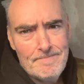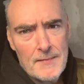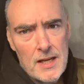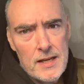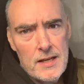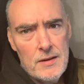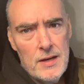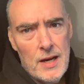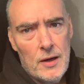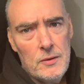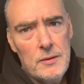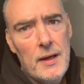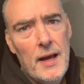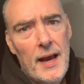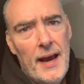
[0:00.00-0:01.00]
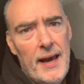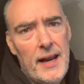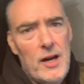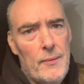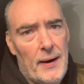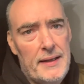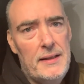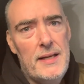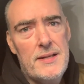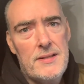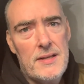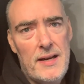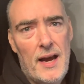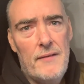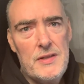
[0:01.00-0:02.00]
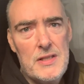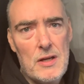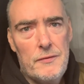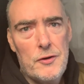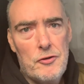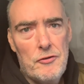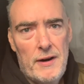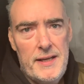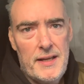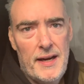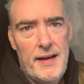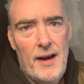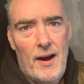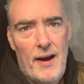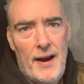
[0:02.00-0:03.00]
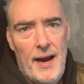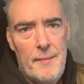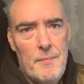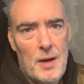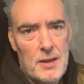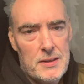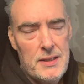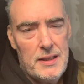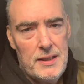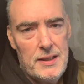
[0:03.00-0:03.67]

I don't know. Anyway, listen, have yourself a great day. I am Marty D.